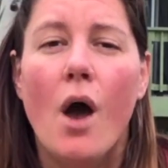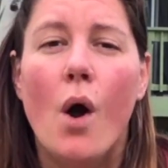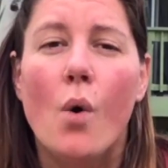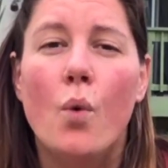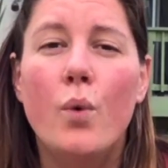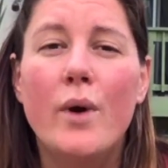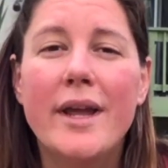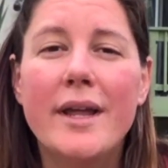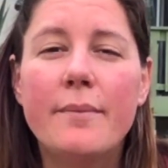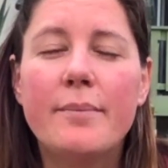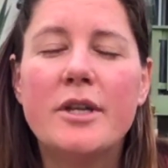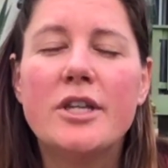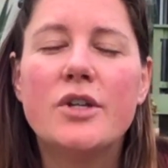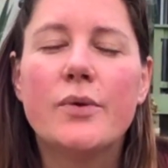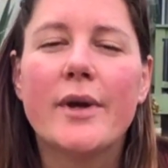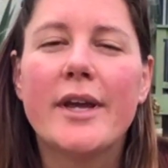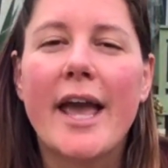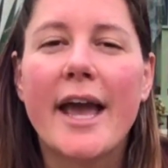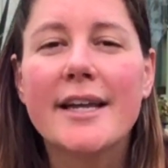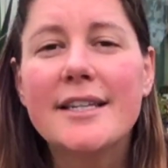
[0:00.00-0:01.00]
We had been
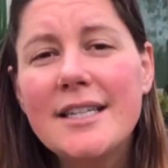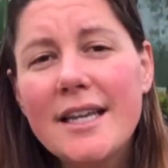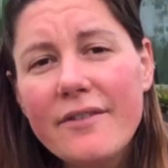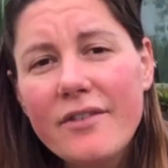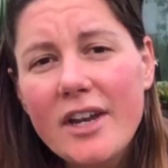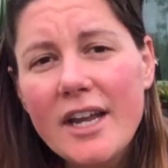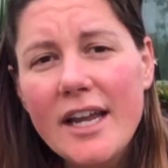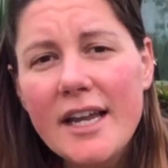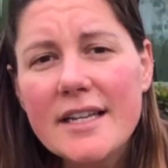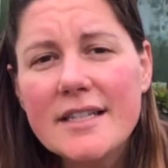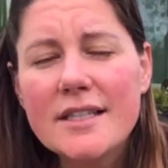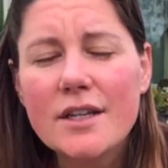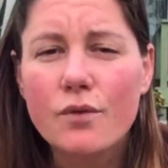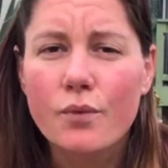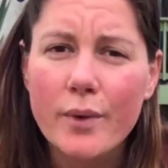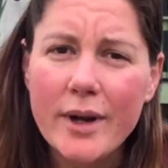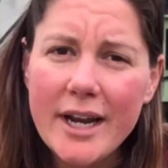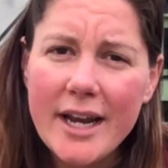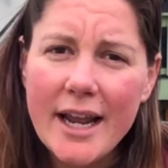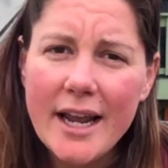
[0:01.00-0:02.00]
doing activities and
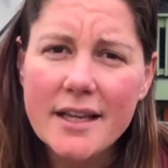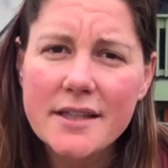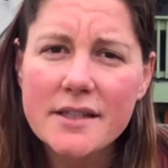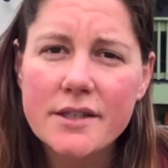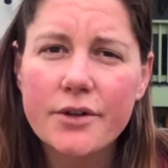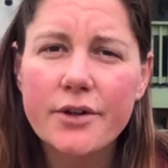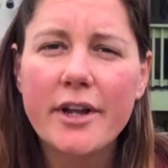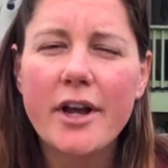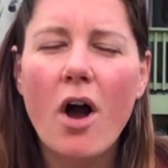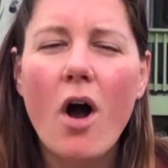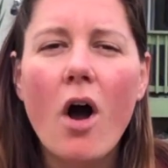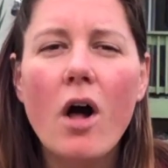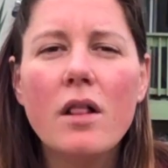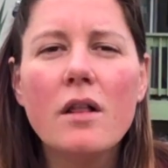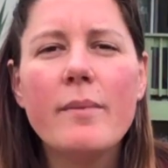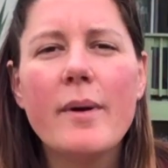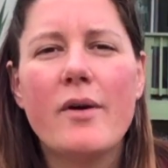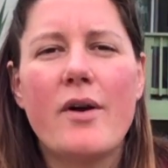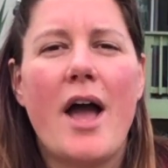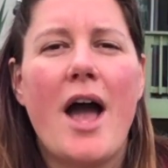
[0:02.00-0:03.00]
readings, learning all
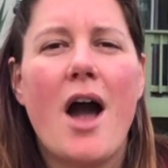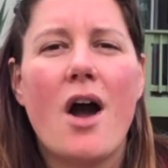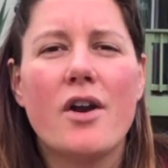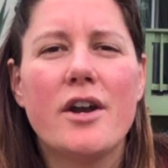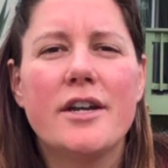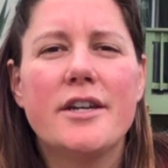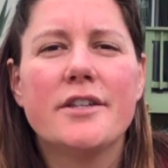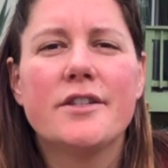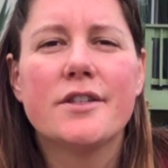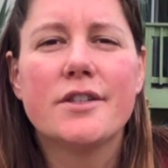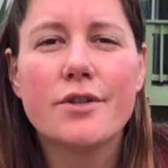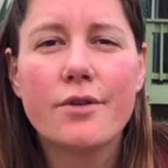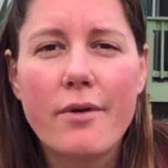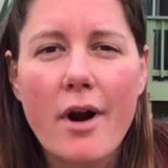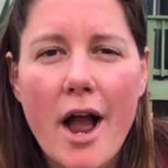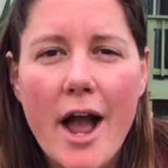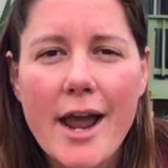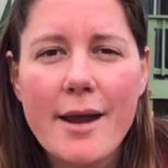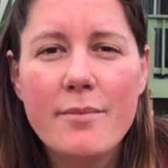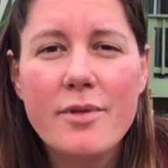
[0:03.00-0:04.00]
about how to
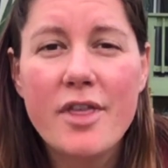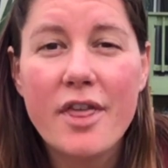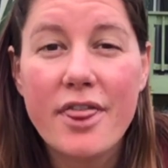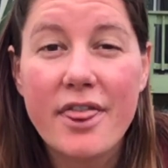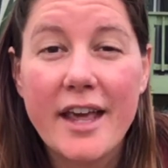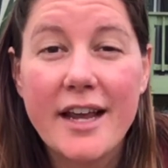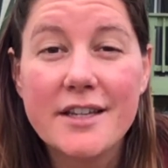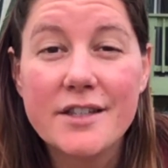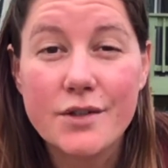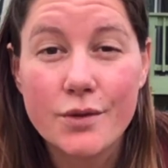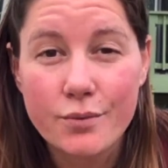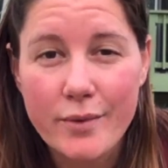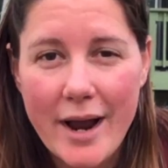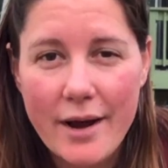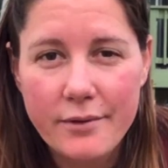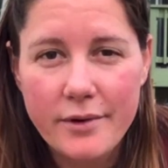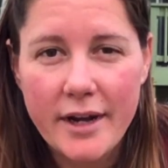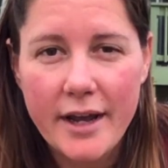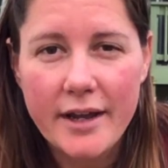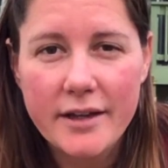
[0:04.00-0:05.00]
describe the things
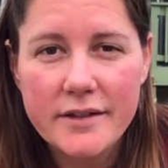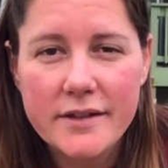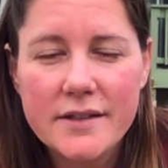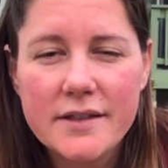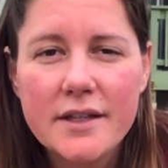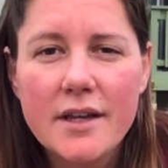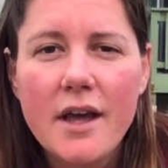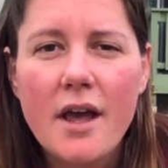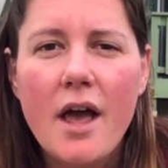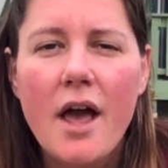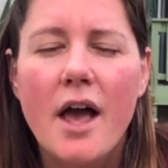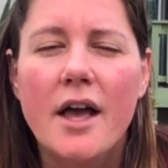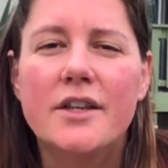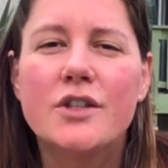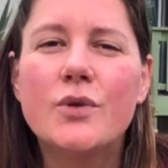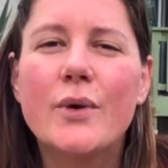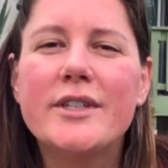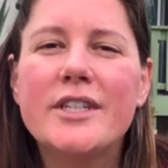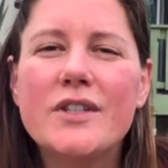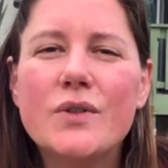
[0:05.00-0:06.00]
around us.
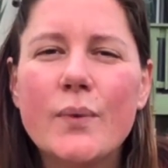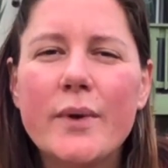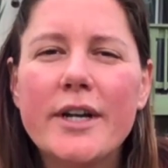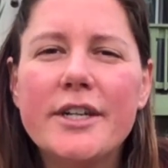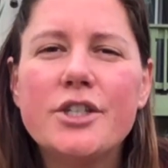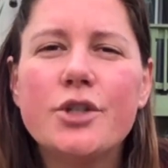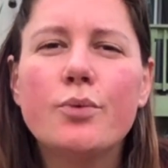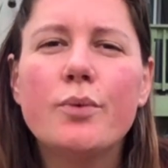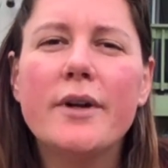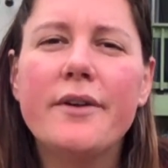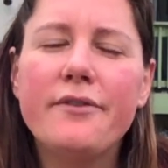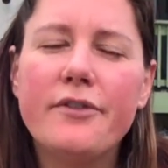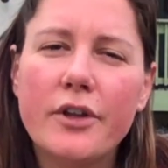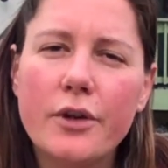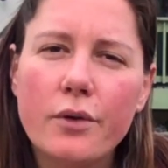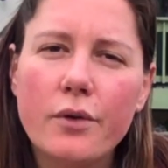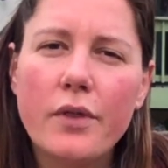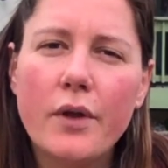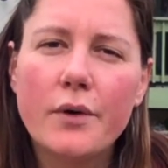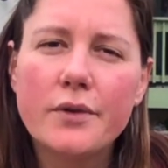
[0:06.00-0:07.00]
So I just wanted to
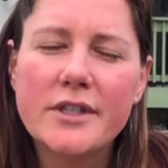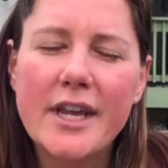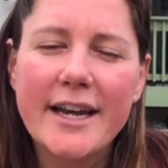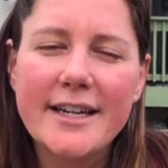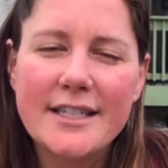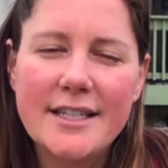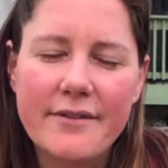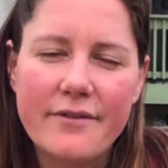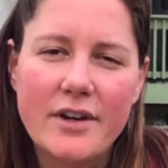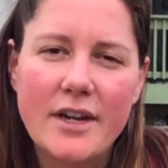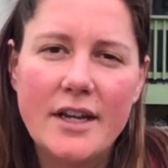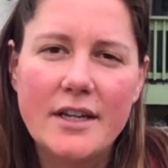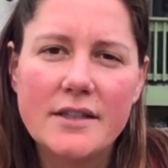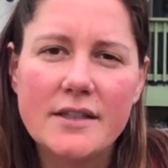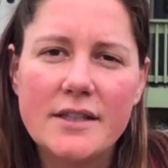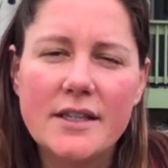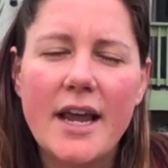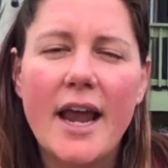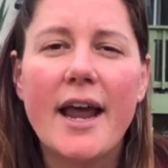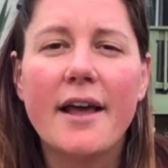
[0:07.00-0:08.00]
review those
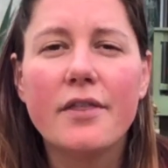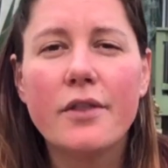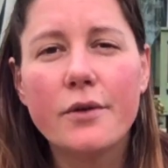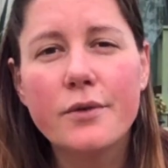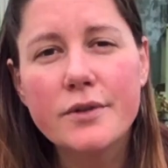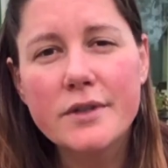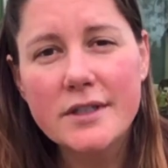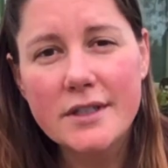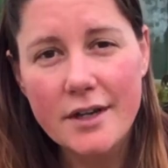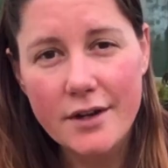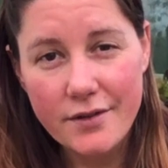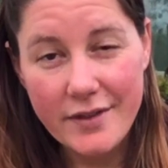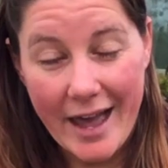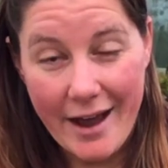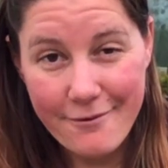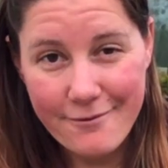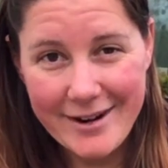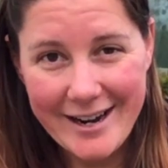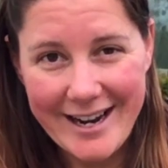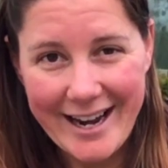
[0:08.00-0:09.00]
activities and that
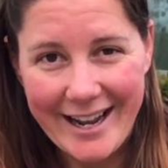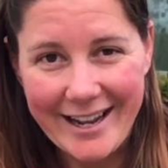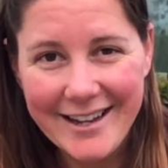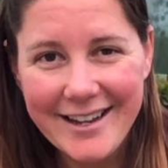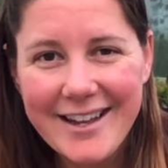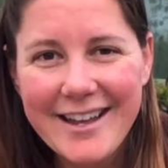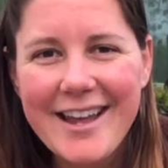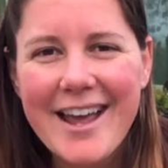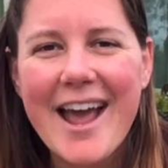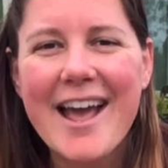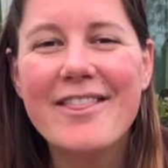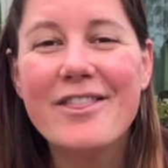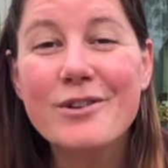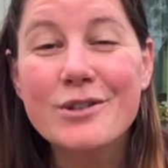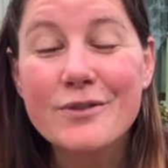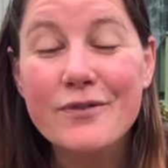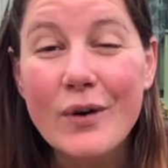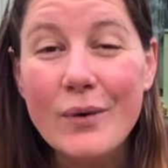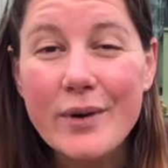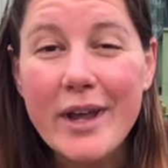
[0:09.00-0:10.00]
reading and those
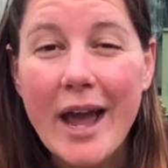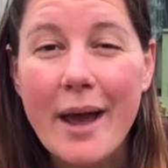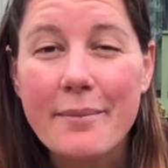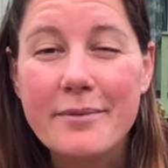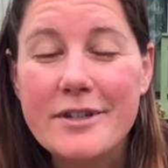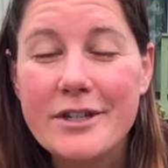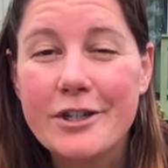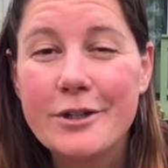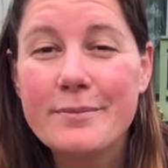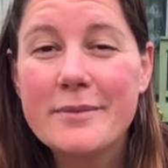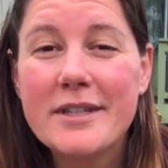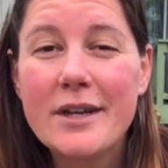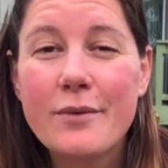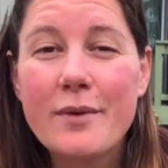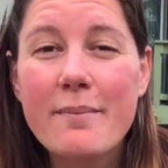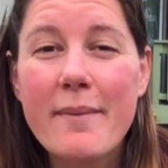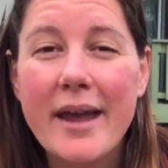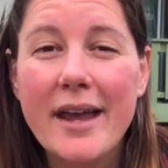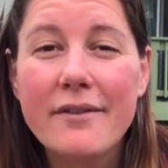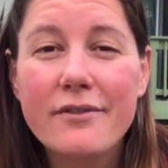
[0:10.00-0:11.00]
vocab terms that we
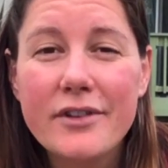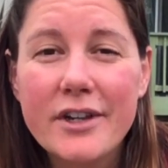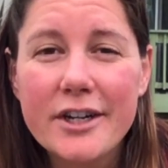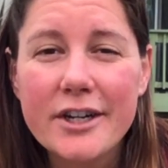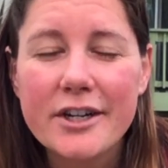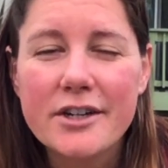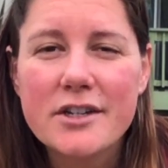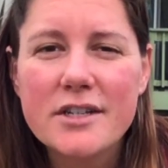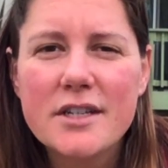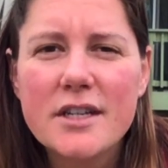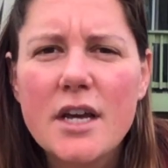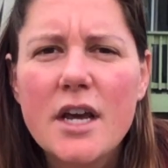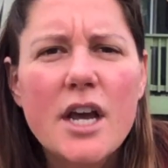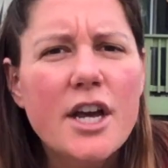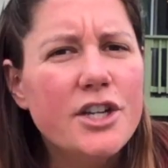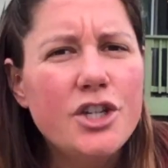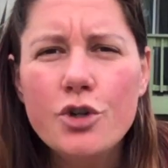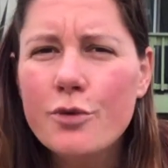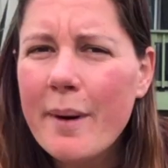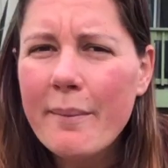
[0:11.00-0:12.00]
may have learned.
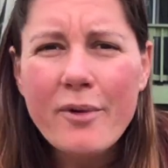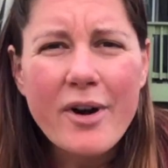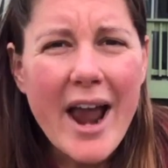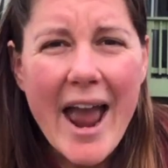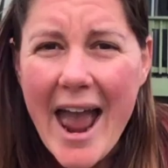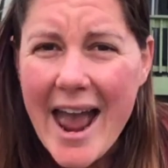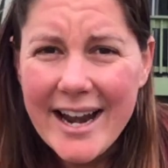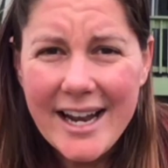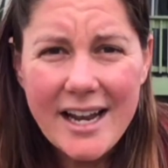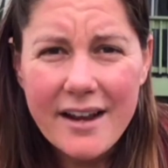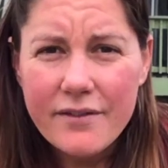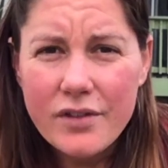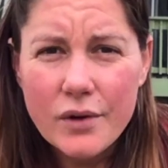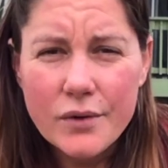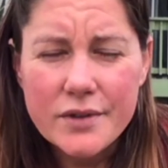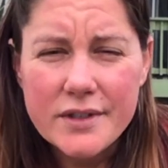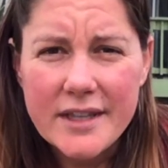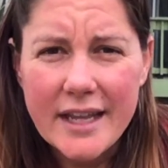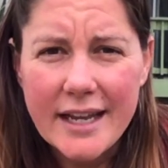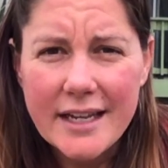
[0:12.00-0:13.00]
Do you remember any of
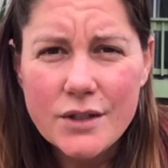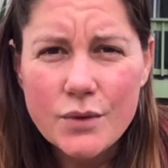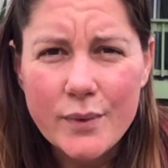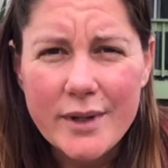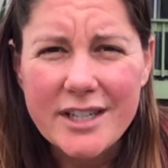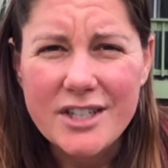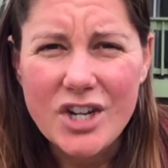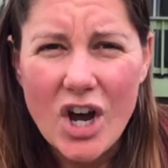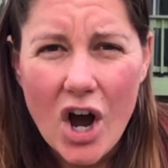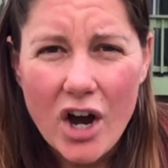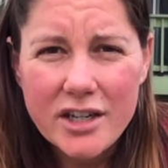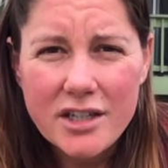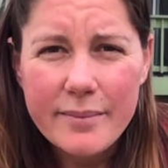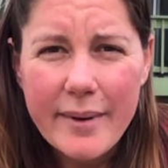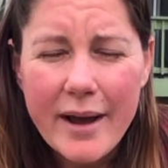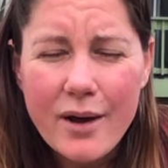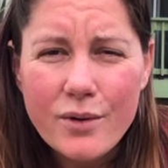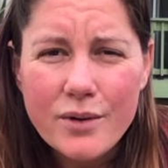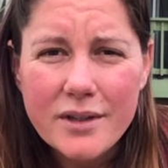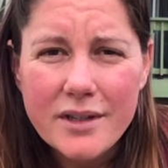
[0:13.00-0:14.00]
those things we had talked
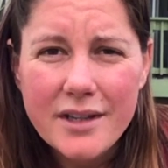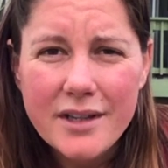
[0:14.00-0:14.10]
about?